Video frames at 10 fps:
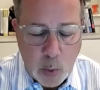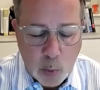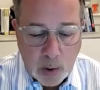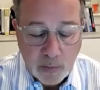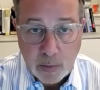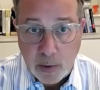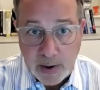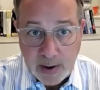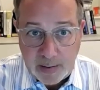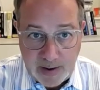We're also
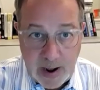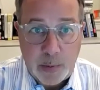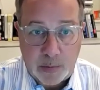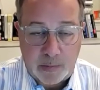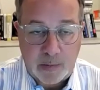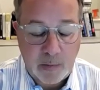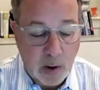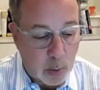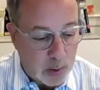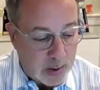looking at examples.
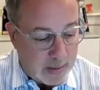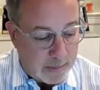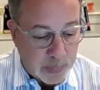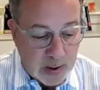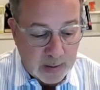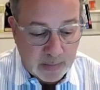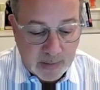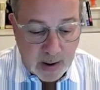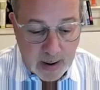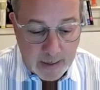So it's